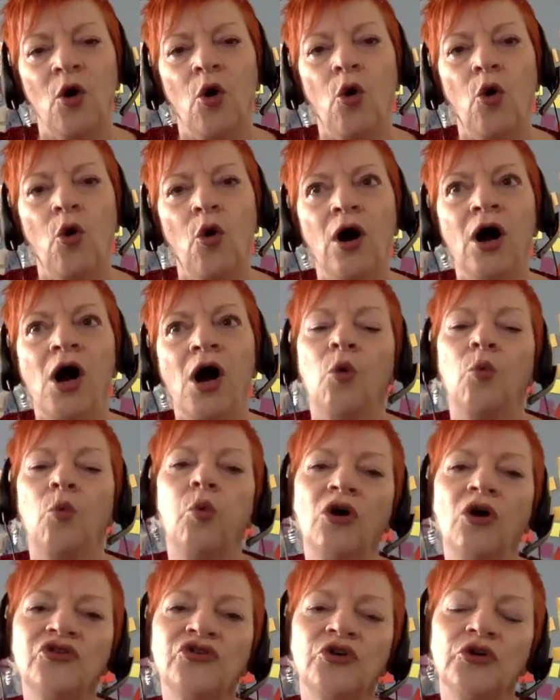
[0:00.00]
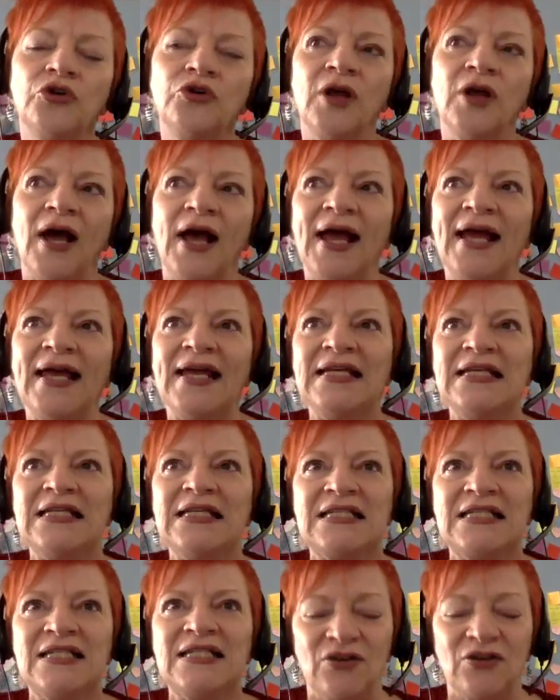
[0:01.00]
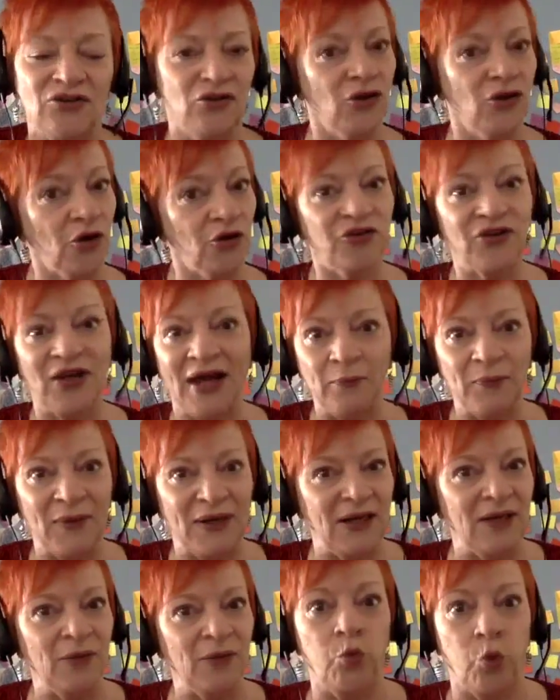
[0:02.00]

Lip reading: Or what could notice how many